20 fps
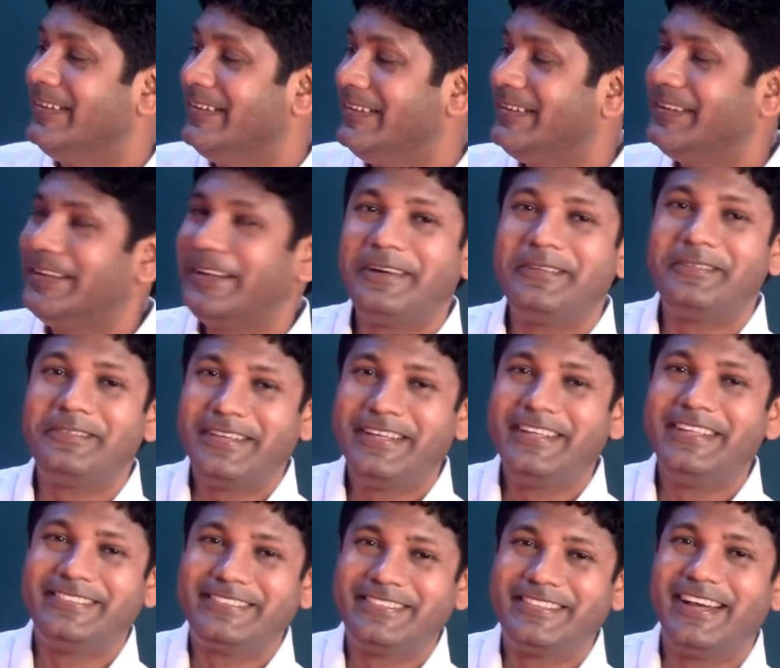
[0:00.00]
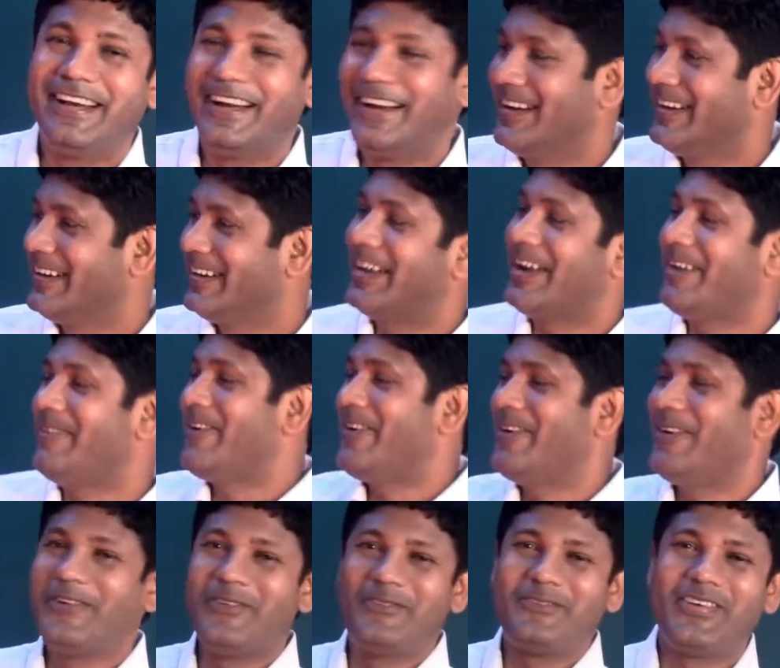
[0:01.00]
Yep, he's done. Come
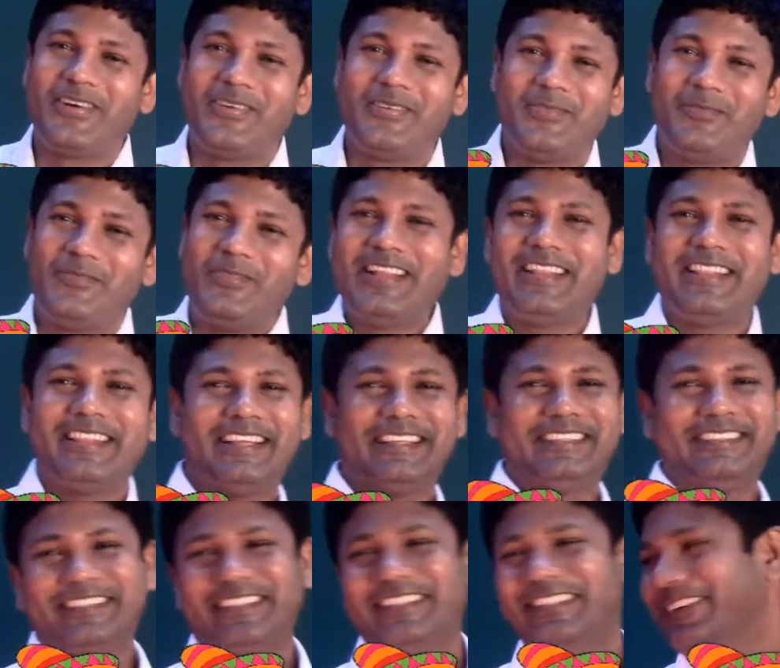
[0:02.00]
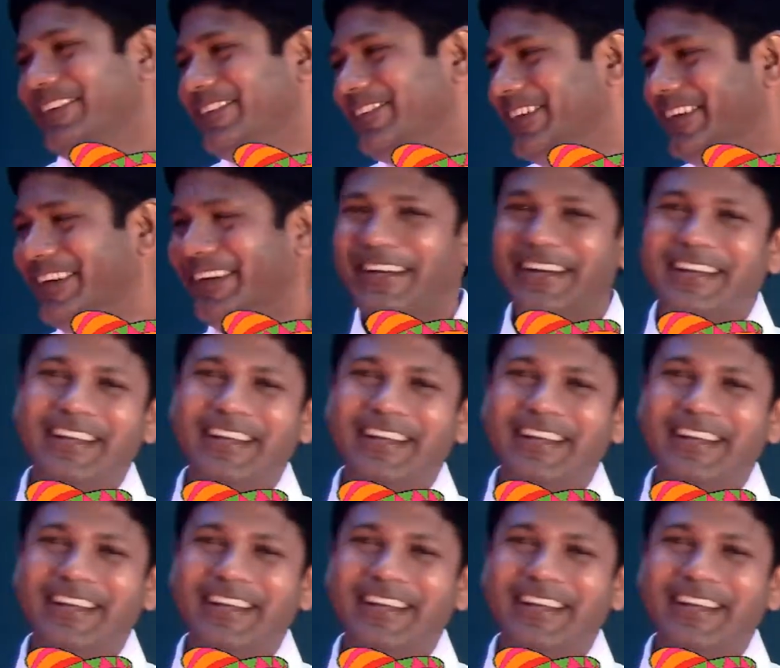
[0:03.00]
on over, Pablo. Bring the sheet over.